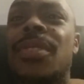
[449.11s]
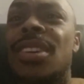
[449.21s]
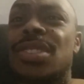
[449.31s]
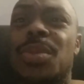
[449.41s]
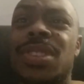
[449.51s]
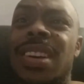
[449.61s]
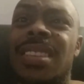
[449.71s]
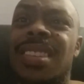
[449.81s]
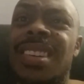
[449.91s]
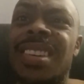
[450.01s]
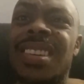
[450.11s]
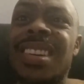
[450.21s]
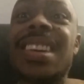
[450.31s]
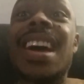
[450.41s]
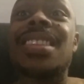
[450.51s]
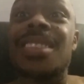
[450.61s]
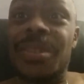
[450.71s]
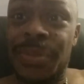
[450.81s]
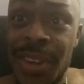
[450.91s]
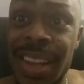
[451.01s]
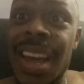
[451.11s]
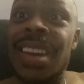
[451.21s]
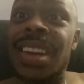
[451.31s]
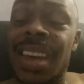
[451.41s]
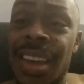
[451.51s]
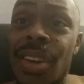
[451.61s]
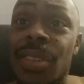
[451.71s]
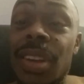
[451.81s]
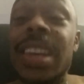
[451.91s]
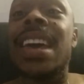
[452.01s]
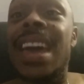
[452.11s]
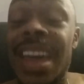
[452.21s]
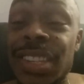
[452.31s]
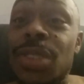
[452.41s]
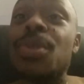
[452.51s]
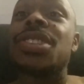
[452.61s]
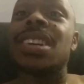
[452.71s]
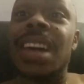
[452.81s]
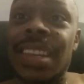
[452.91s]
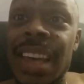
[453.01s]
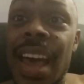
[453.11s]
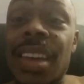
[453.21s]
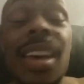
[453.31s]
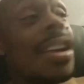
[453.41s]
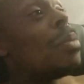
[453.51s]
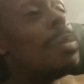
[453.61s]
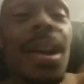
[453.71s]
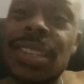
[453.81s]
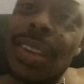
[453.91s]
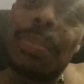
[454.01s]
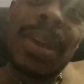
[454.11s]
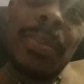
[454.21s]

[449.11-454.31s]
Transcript: have 100%. Get the fuck out of here. Kings do shit like that. Muslim